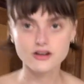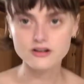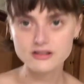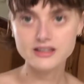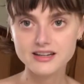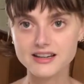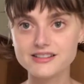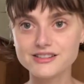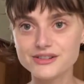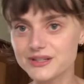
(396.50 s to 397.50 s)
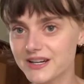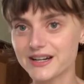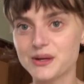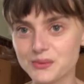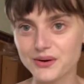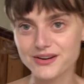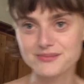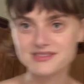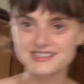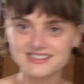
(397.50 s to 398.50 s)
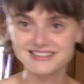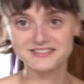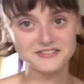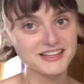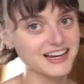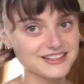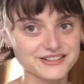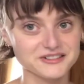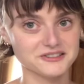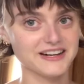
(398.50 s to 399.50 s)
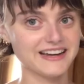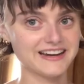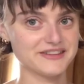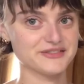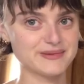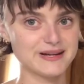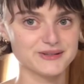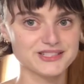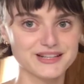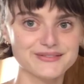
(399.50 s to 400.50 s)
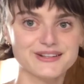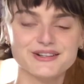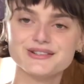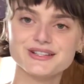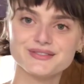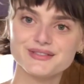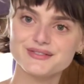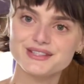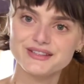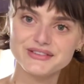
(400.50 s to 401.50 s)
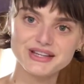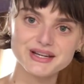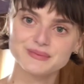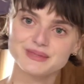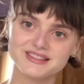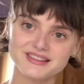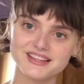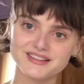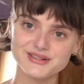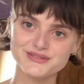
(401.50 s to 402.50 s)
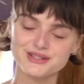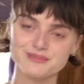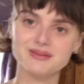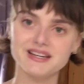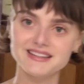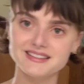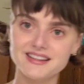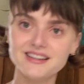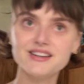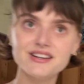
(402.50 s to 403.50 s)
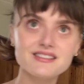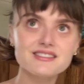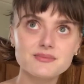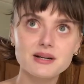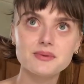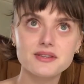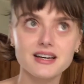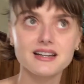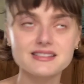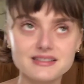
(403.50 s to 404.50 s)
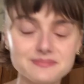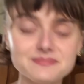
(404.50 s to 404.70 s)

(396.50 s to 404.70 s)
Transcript: Carly, I didn't know you had worms. I do. I have about 750 of them that live in a bin. It's probably less.